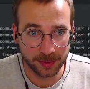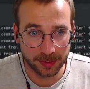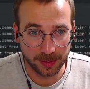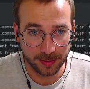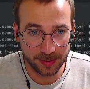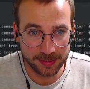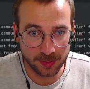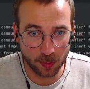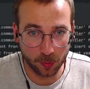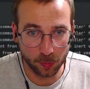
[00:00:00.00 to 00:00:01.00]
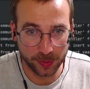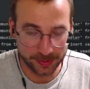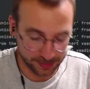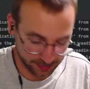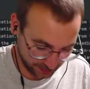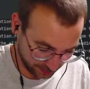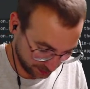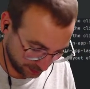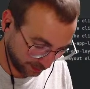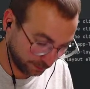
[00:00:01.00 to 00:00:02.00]
Hey, that's always
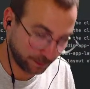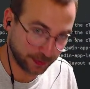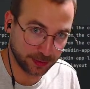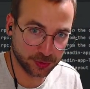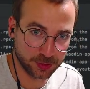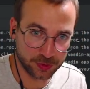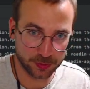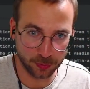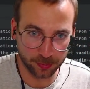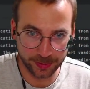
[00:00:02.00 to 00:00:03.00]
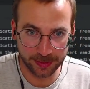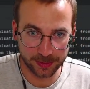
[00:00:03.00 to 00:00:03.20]
a finished story.